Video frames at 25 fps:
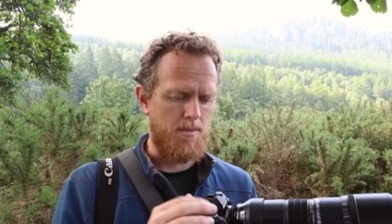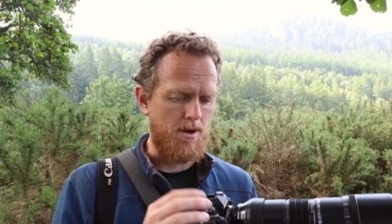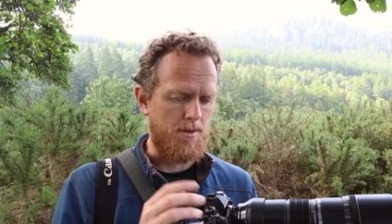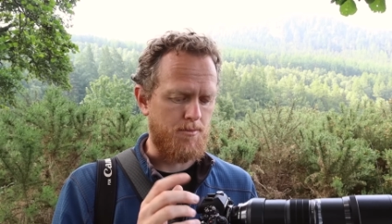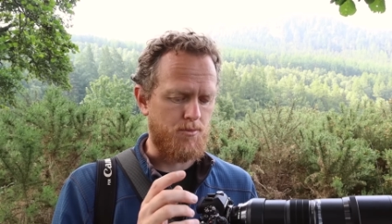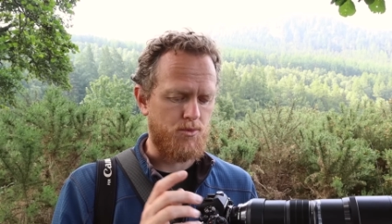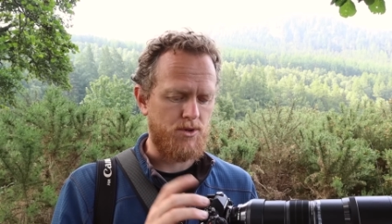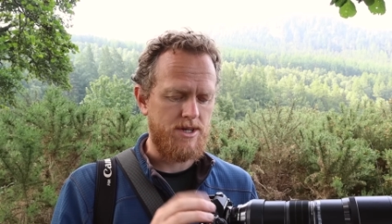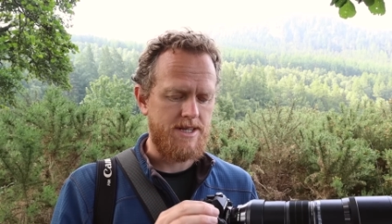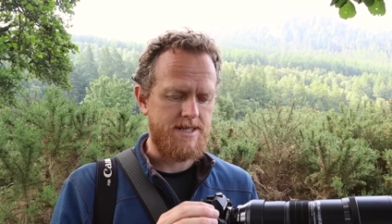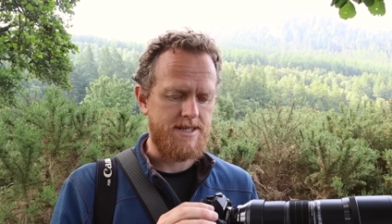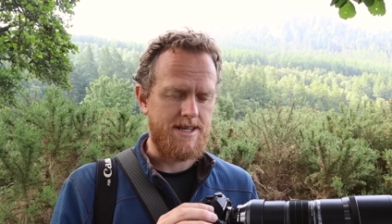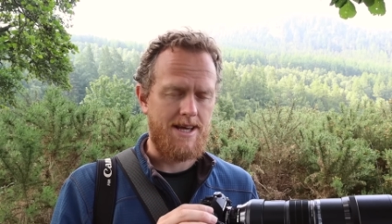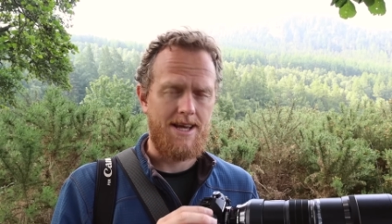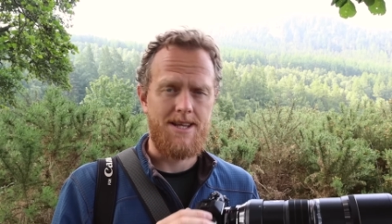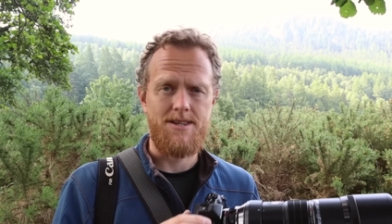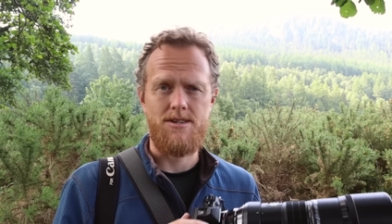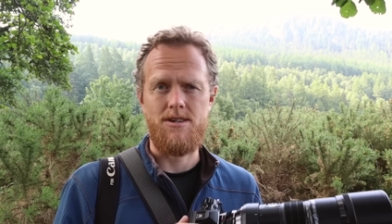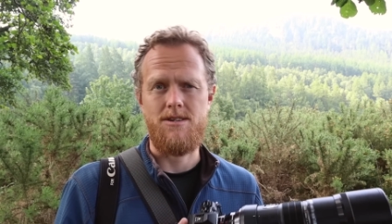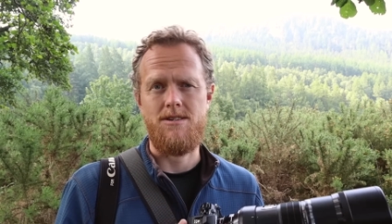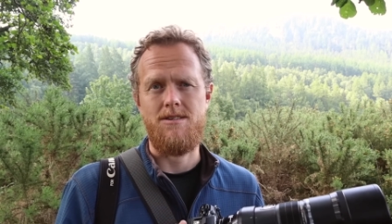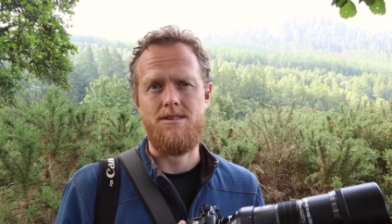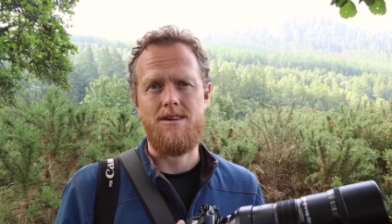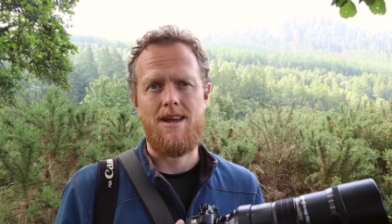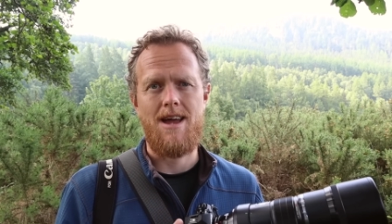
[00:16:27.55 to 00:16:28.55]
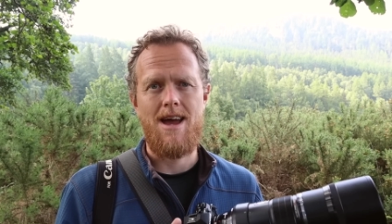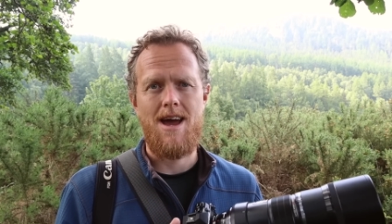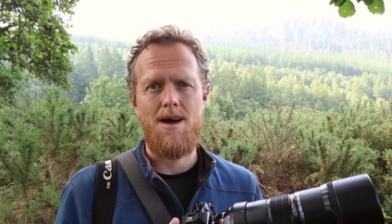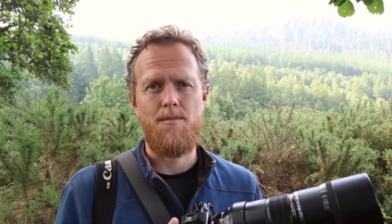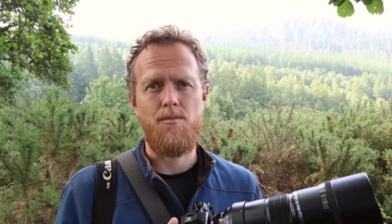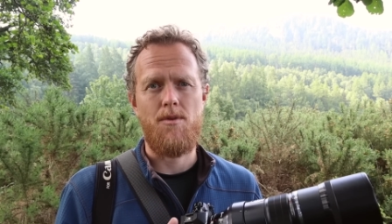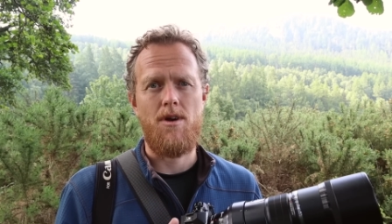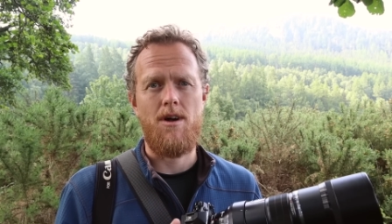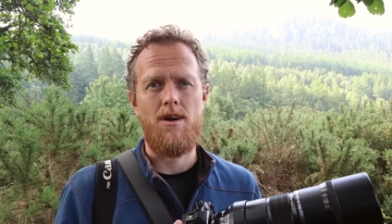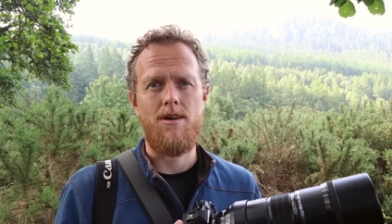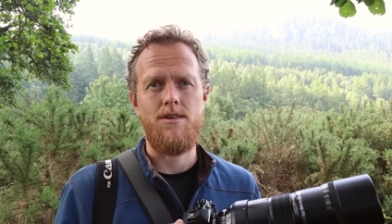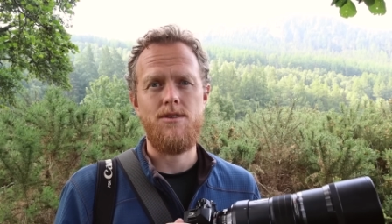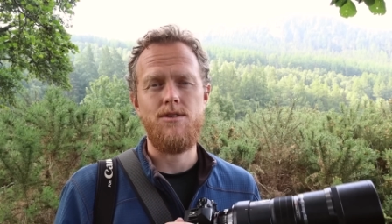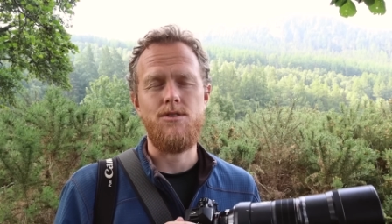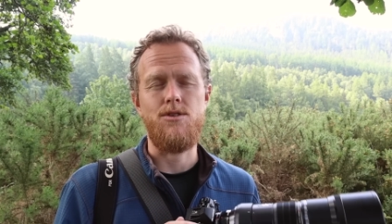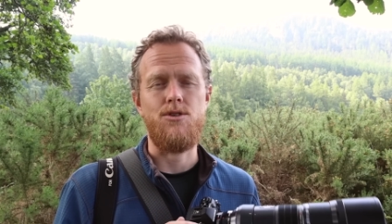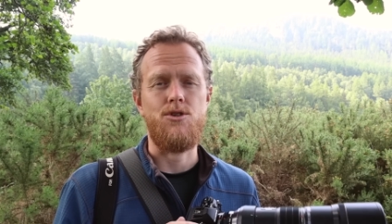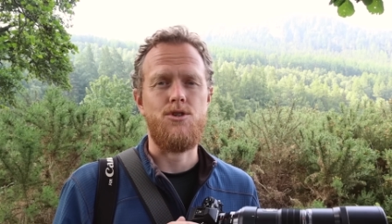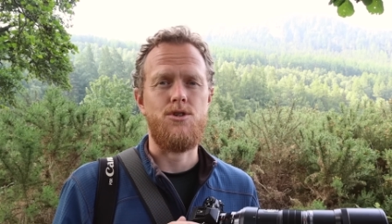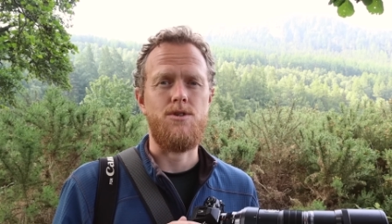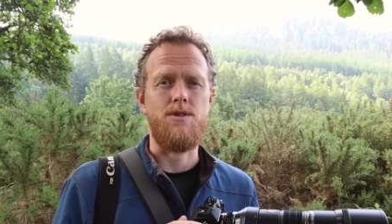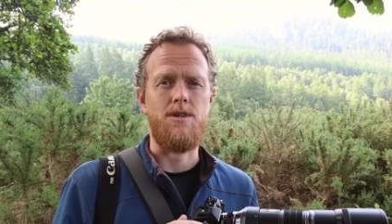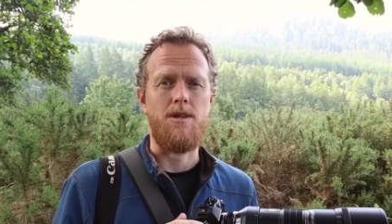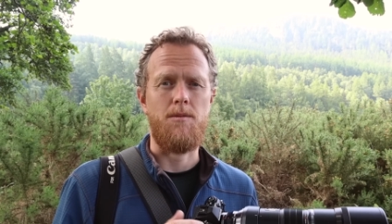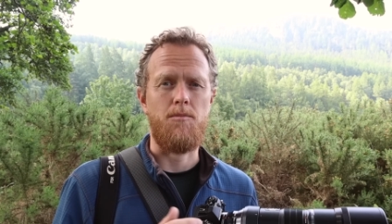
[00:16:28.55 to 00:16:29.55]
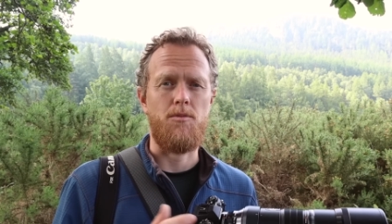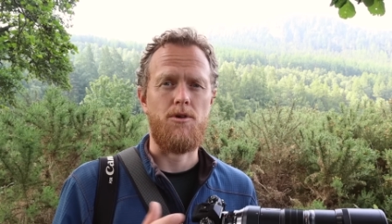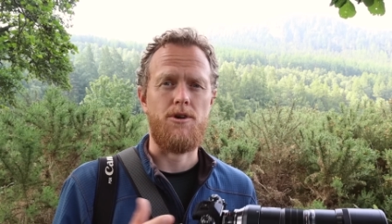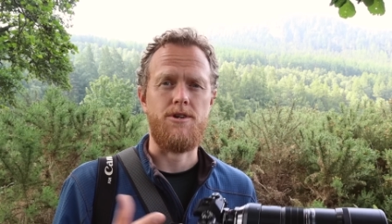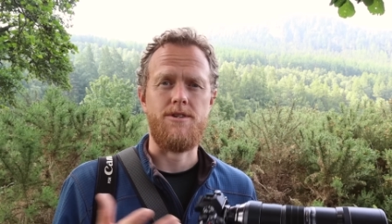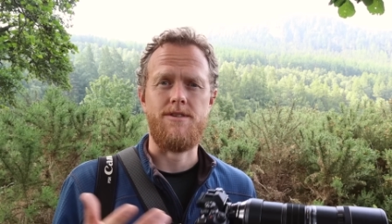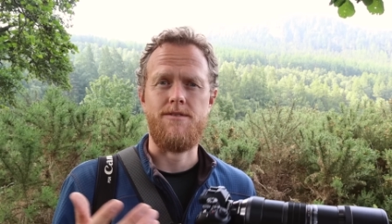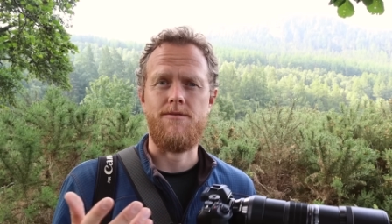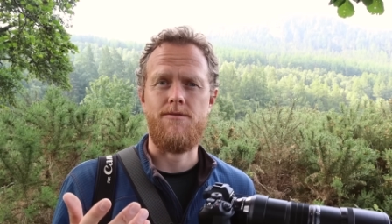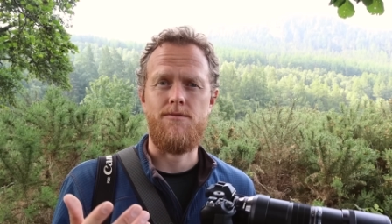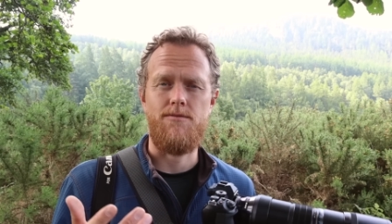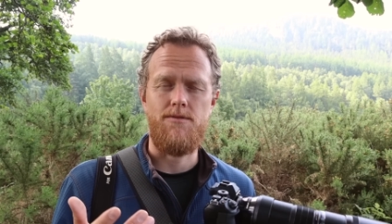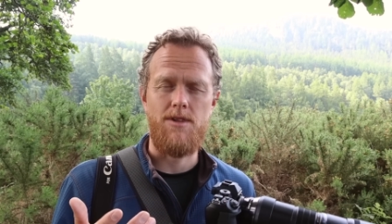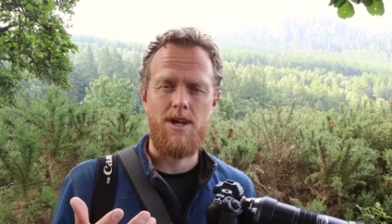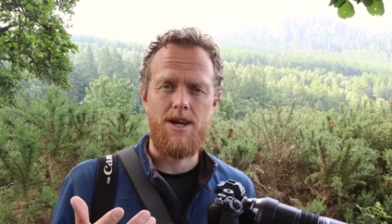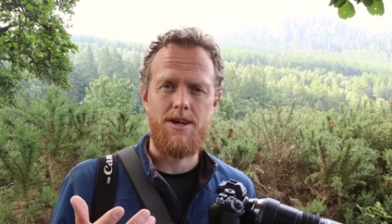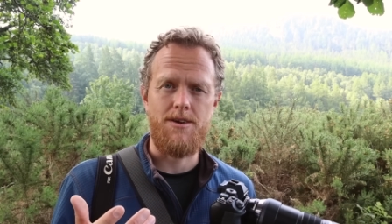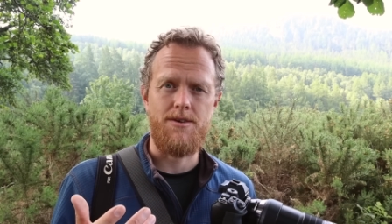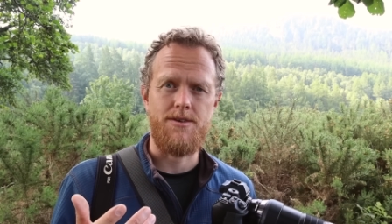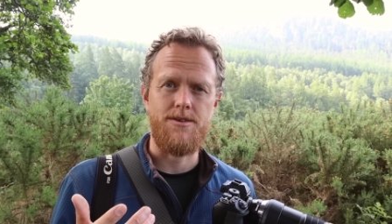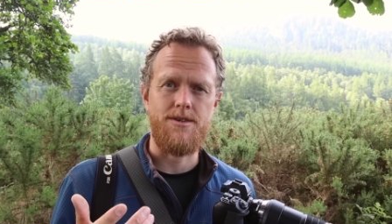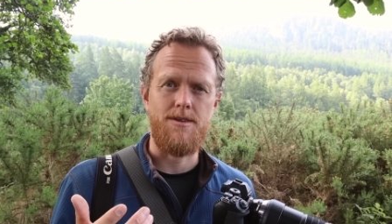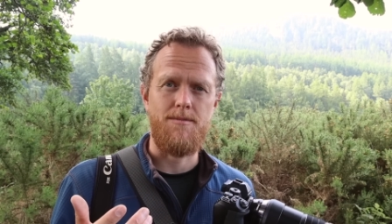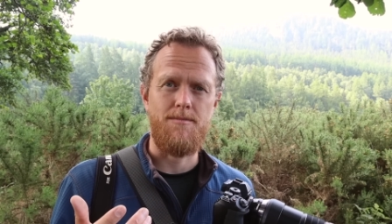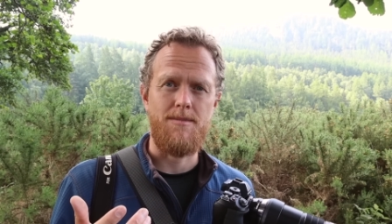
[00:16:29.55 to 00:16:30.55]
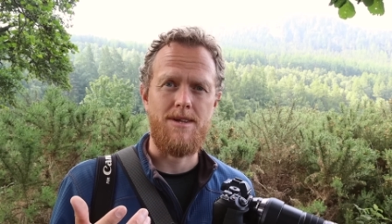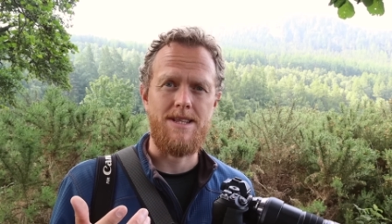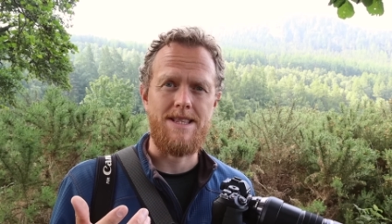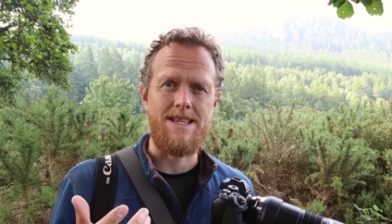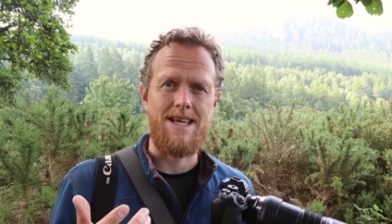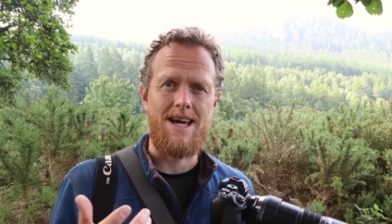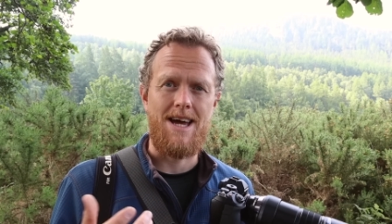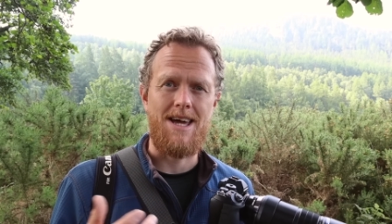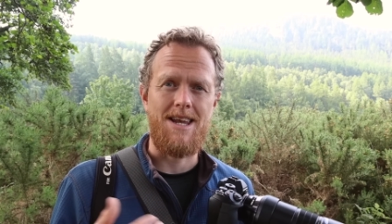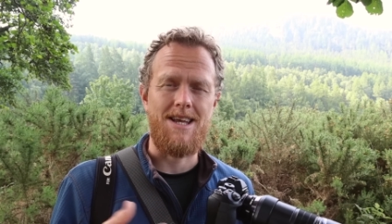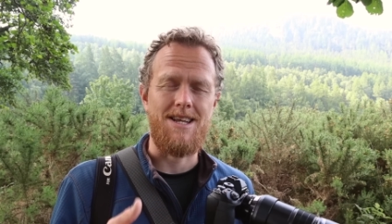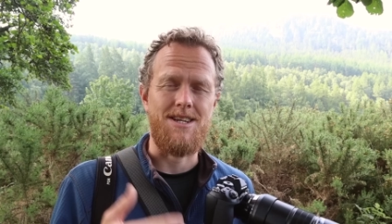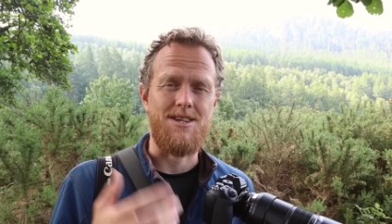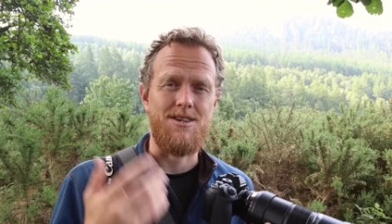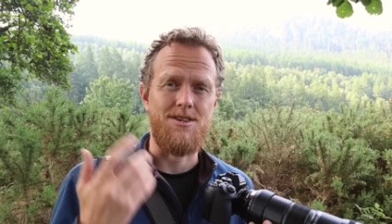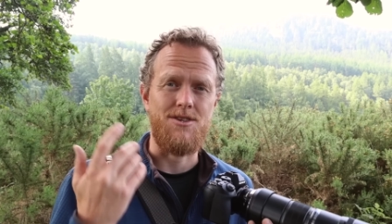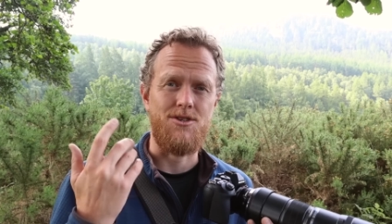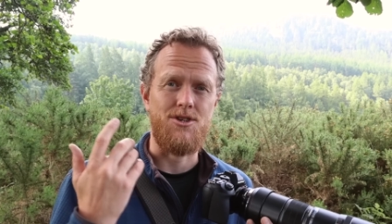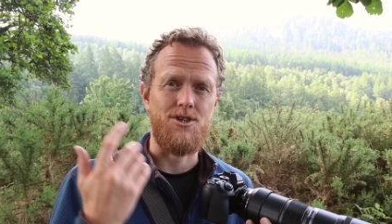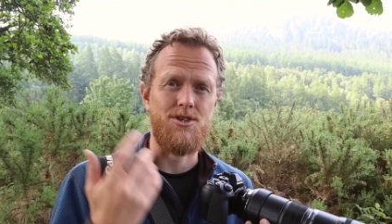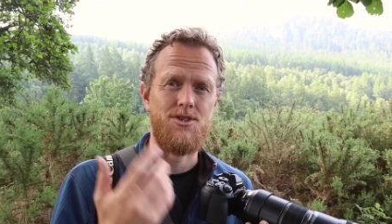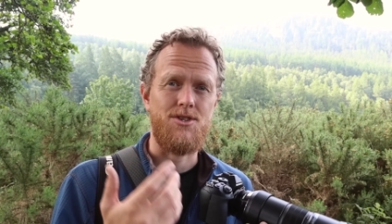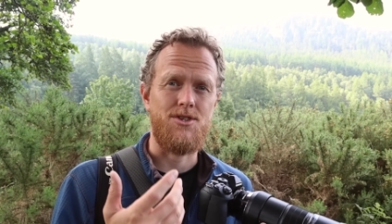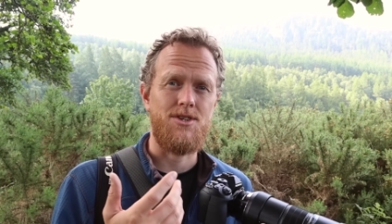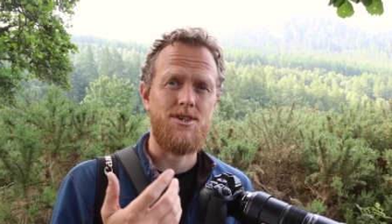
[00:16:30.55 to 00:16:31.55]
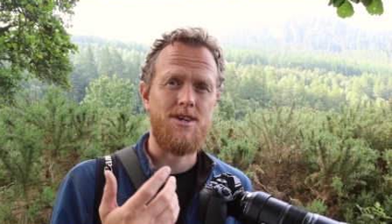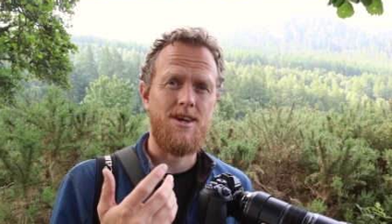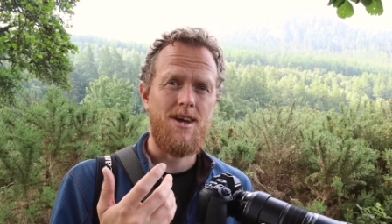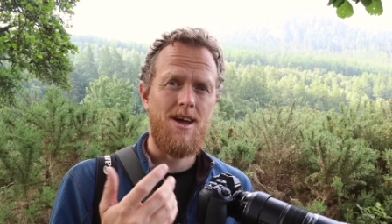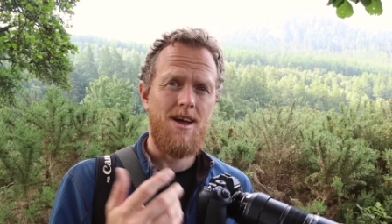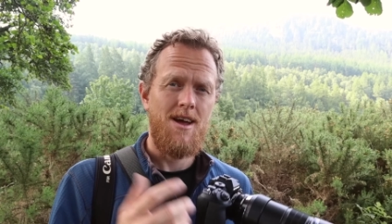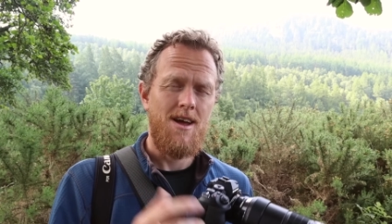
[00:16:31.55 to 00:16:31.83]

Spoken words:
a preset on your camera to shooting birds in flight or something like that, and just